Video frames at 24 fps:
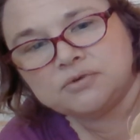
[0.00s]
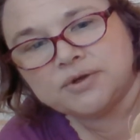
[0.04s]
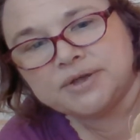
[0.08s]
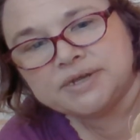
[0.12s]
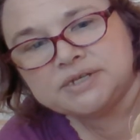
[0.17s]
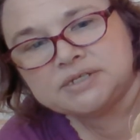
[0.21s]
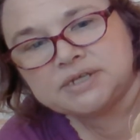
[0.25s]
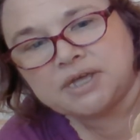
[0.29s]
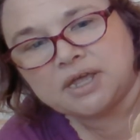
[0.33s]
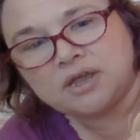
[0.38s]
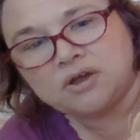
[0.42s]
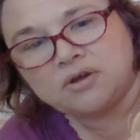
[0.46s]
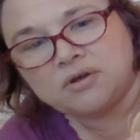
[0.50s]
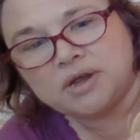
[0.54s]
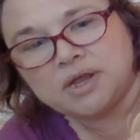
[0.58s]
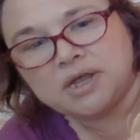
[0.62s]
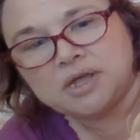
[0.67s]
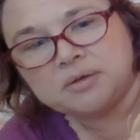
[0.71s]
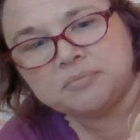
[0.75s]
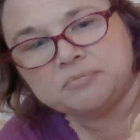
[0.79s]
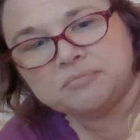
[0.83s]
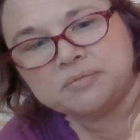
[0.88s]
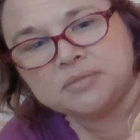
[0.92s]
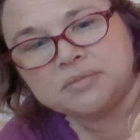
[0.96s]
Great
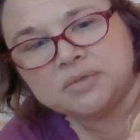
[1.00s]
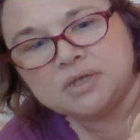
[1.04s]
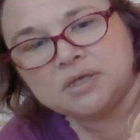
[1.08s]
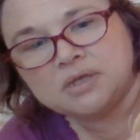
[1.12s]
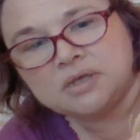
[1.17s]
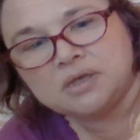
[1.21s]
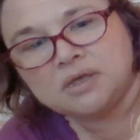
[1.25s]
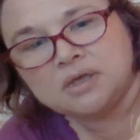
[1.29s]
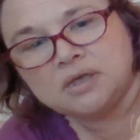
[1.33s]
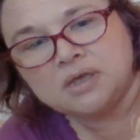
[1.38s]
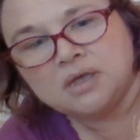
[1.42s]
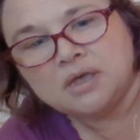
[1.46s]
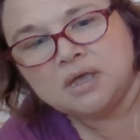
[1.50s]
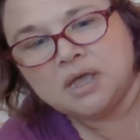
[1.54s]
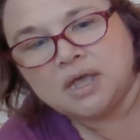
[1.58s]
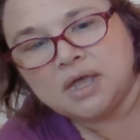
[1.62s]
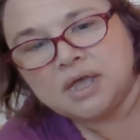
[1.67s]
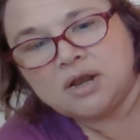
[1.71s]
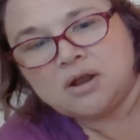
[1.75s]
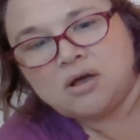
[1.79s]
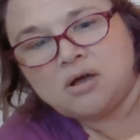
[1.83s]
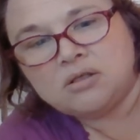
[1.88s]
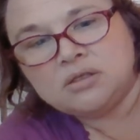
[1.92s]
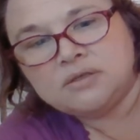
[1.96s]
diagram.
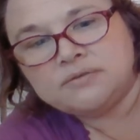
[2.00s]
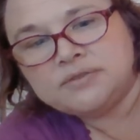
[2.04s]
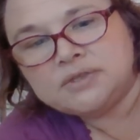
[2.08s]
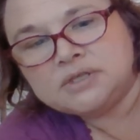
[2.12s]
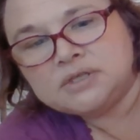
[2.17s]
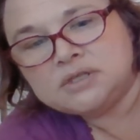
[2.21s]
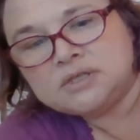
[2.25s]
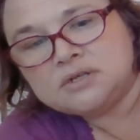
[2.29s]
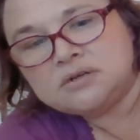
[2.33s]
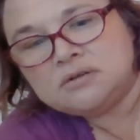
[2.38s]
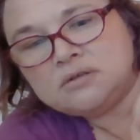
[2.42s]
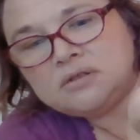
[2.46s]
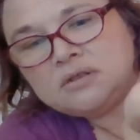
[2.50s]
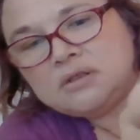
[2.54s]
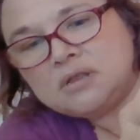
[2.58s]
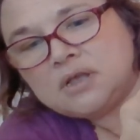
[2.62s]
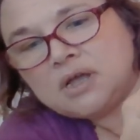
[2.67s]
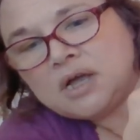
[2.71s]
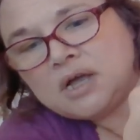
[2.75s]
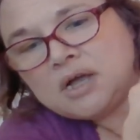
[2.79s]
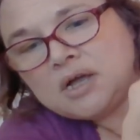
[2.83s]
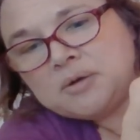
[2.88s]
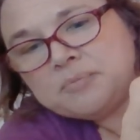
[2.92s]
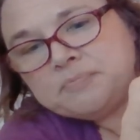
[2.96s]
And all of the little
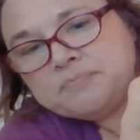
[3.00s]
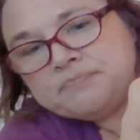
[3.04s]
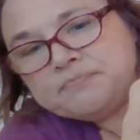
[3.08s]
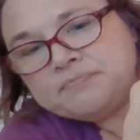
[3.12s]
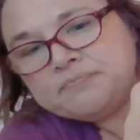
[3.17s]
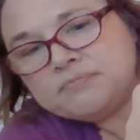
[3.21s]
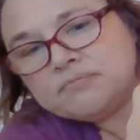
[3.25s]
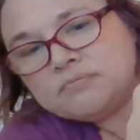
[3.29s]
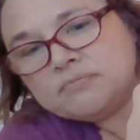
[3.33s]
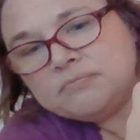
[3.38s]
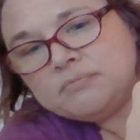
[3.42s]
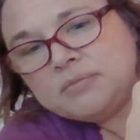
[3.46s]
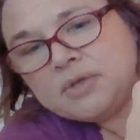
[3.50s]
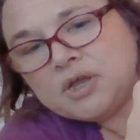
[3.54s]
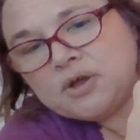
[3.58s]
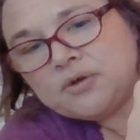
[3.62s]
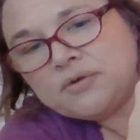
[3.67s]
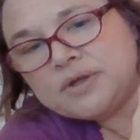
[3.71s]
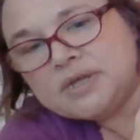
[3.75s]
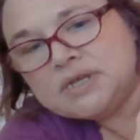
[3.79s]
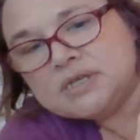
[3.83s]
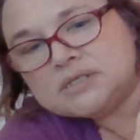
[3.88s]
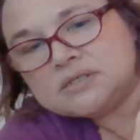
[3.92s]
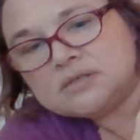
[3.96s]
um,
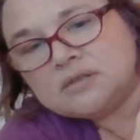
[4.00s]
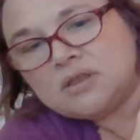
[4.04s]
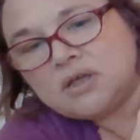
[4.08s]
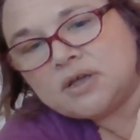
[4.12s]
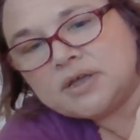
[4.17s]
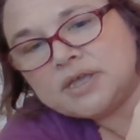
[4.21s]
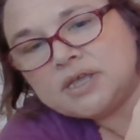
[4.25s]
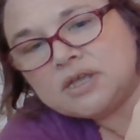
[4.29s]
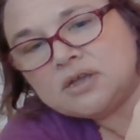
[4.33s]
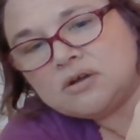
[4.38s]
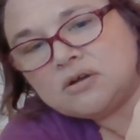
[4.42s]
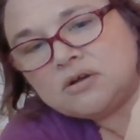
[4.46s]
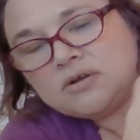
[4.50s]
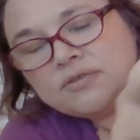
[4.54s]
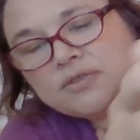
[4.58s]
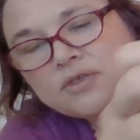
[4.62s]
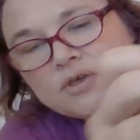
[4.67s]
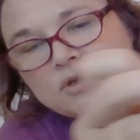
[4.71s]
berries along here are